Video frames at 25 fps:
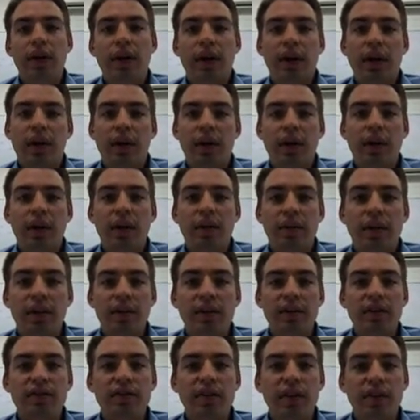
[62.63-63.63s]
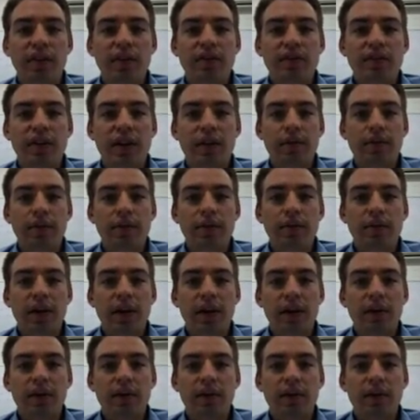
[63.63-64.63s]
I then decided to have a look
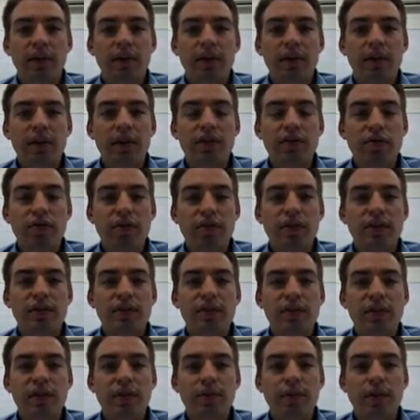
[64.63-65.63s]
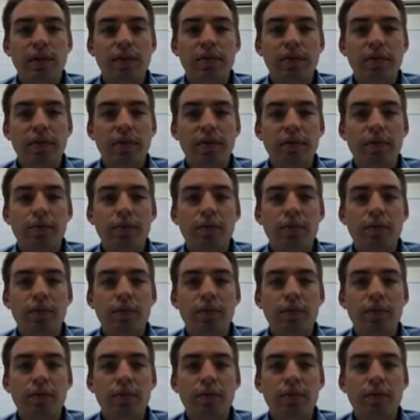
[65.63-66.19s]
at the injuries involved with